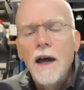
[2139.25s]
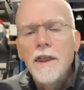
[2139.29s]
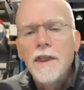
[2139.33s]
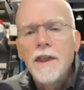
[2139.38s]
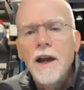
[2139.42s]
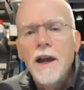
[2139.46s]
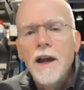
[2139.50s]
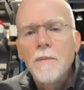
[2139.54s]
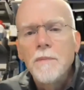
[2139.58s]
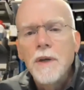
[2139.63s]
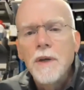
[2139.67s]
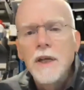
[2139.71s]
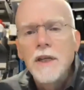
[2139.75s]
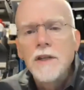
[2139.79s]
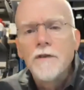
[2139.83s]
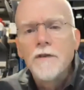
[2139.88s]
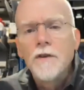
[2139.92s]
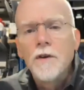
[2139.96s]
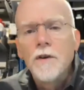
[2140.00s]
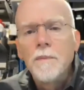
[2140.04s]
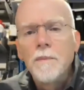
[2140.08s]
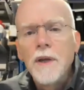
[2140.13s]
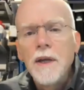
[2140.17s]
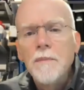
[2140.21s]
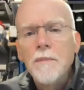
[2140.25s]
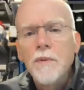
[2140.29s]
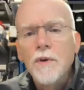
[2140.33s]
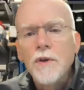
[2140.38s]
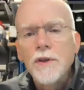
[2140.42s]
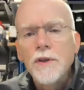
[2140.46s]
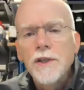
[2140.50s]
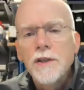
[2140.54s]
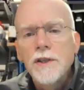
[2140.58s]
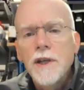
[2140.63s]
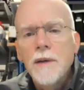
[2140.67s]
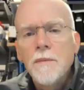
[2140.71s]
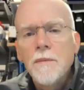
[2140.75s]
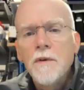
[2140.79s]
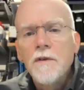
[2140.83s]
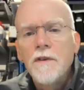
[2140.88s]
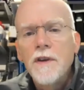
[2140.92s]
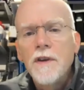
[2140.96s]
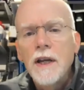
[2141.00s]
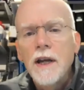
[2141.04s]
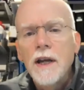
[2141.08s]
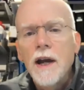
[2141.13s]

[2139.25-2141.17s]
therapies for people. So some of it